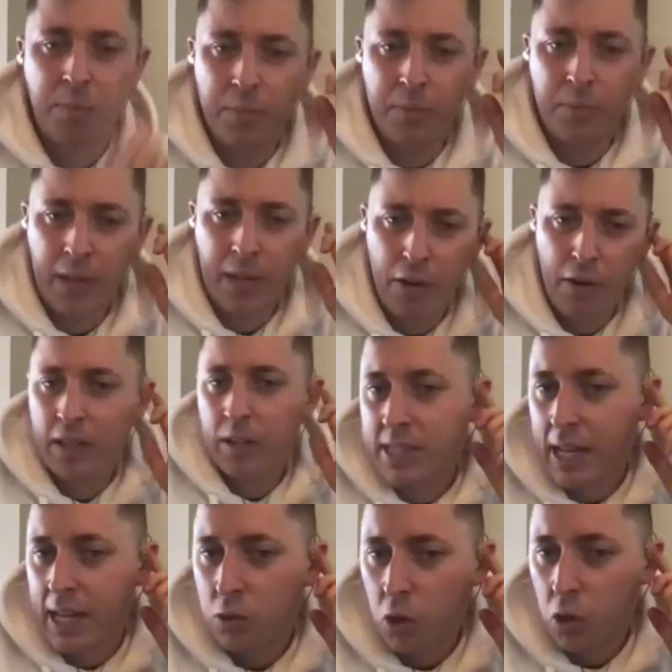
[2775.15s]
That rhythm is
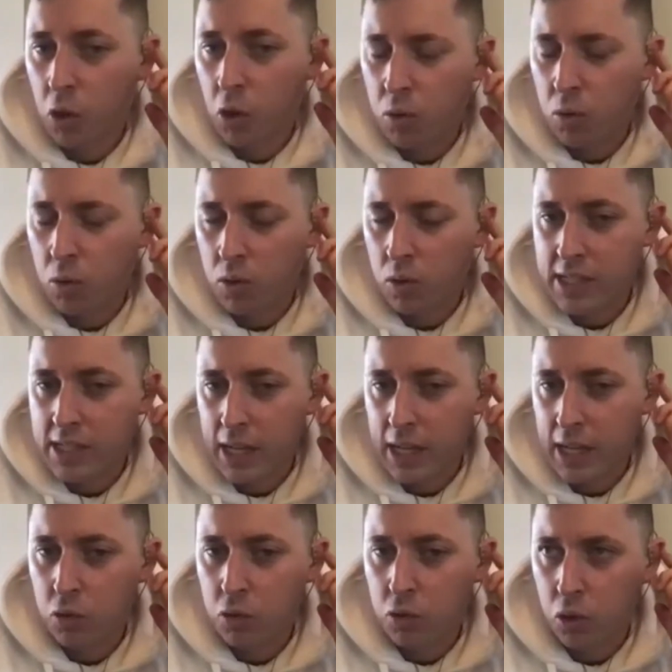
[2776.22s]
now going
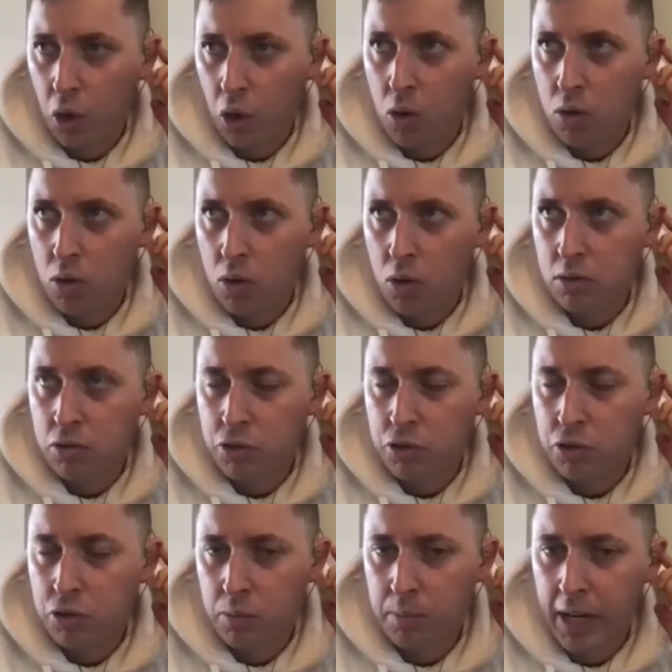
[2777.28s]

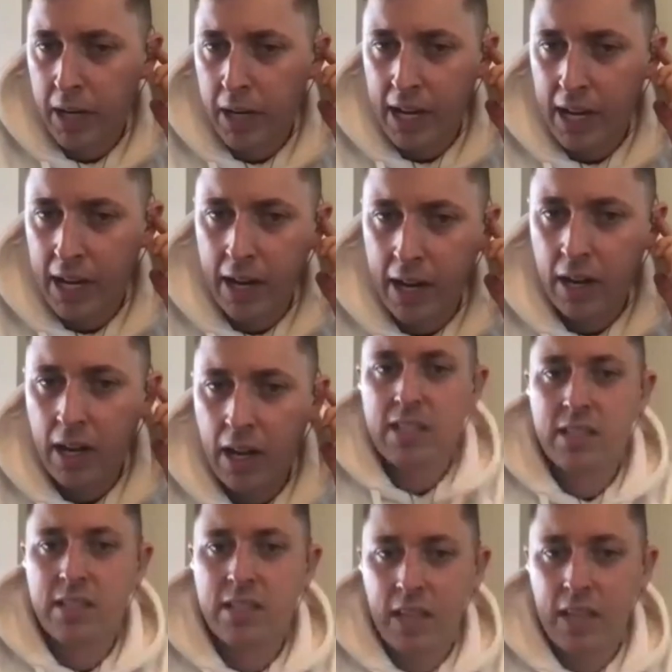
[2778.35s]
through my ear.
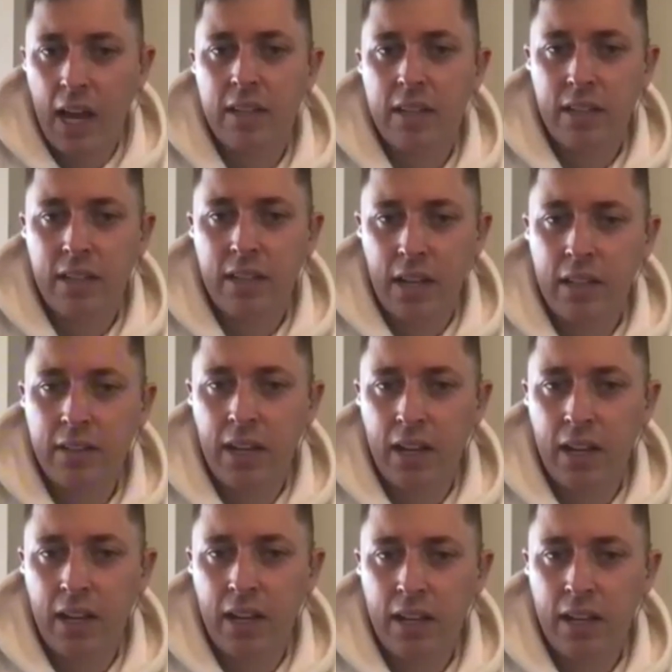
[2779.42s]
It's that, da, da, da.